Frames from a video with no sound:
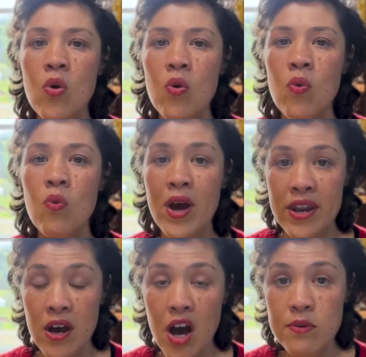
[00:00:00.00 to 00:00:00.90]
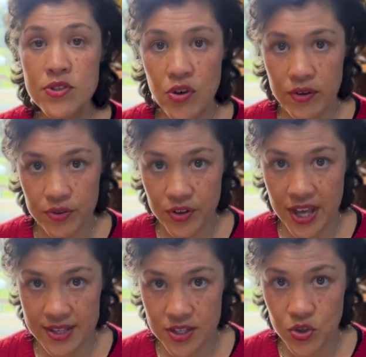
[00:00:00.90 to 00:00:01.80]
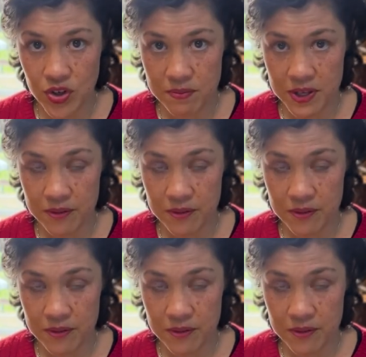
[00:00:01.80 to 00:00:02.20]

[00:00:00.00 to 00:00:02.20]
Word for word: when I was going through cancer treatment,